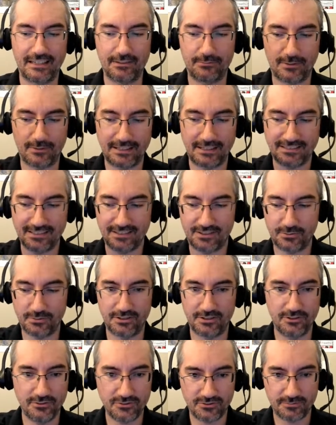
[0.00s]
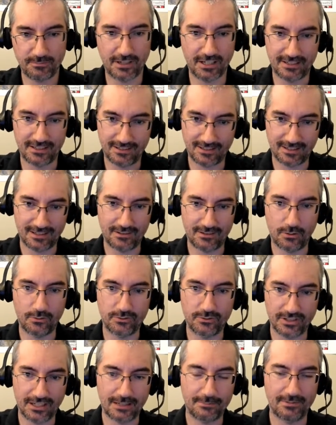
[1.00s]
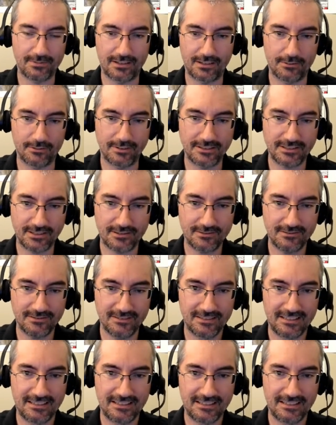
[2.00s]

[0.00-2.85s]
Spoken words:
it writes it to a new spot, not over top of the original.